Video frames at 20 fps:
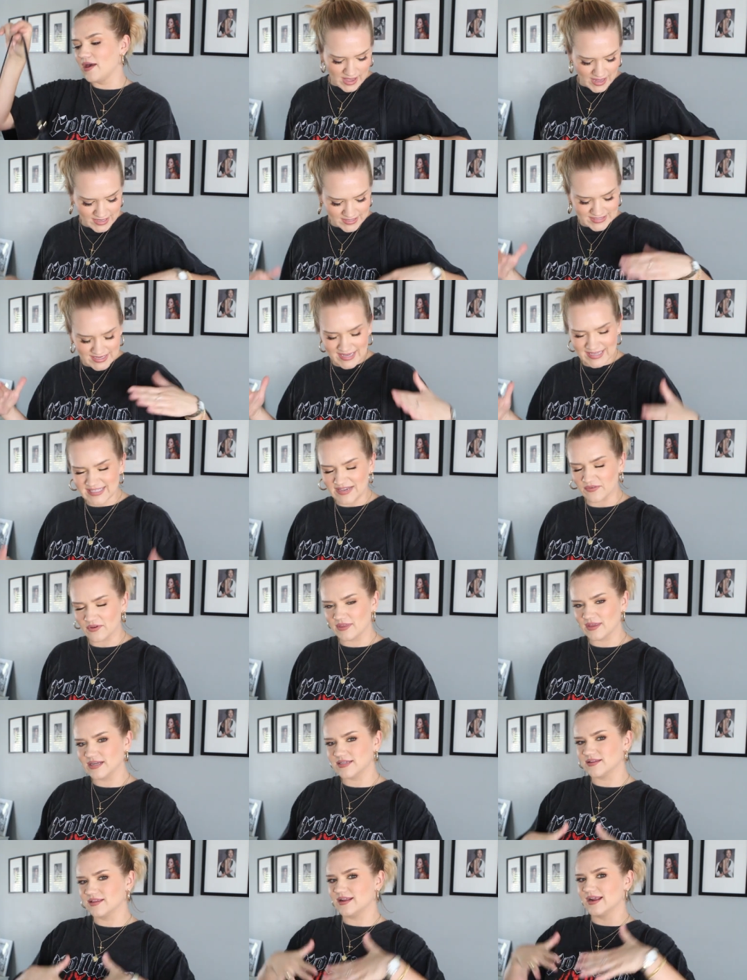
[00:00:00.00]
Kind of takes everything
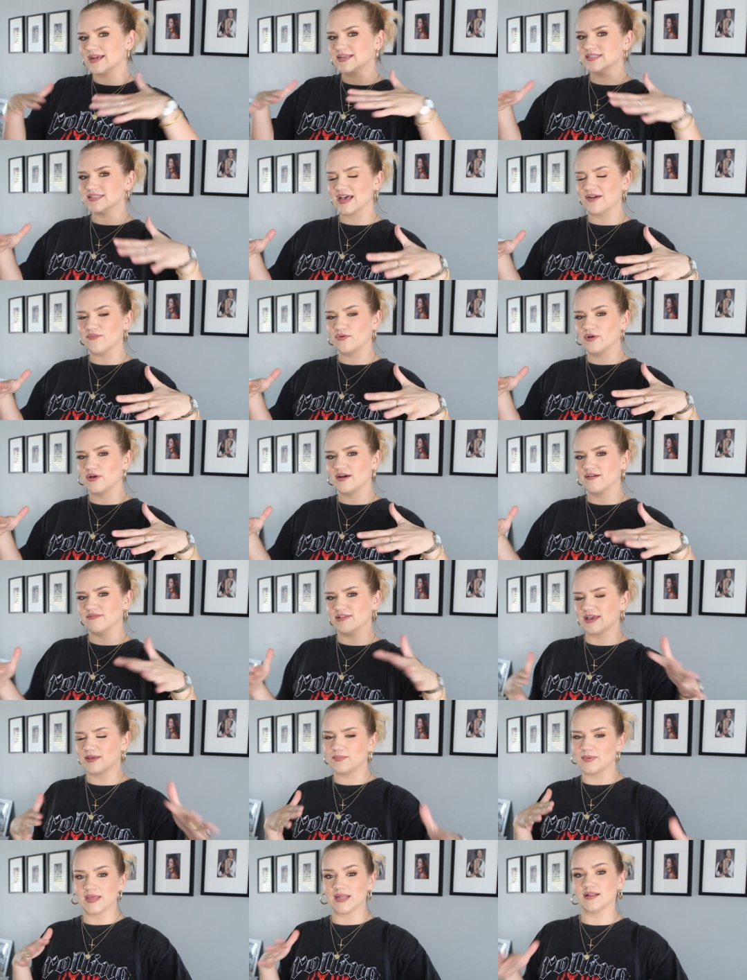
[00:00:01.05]
to the next level of
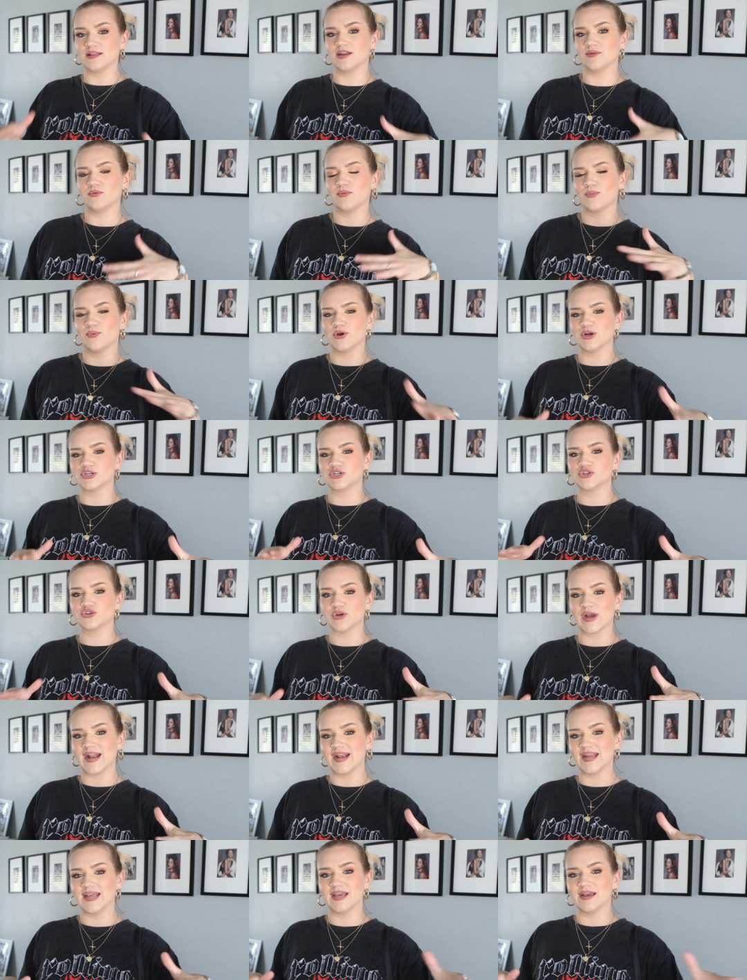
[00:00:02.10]
like being a little bit more
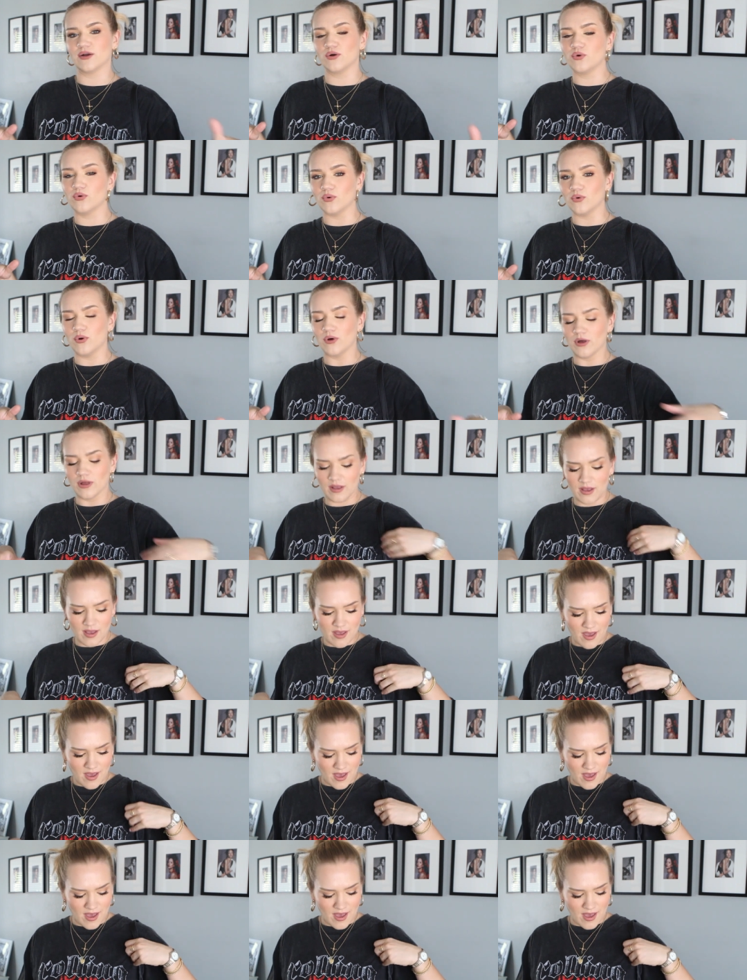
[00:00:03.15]
trendy and cool,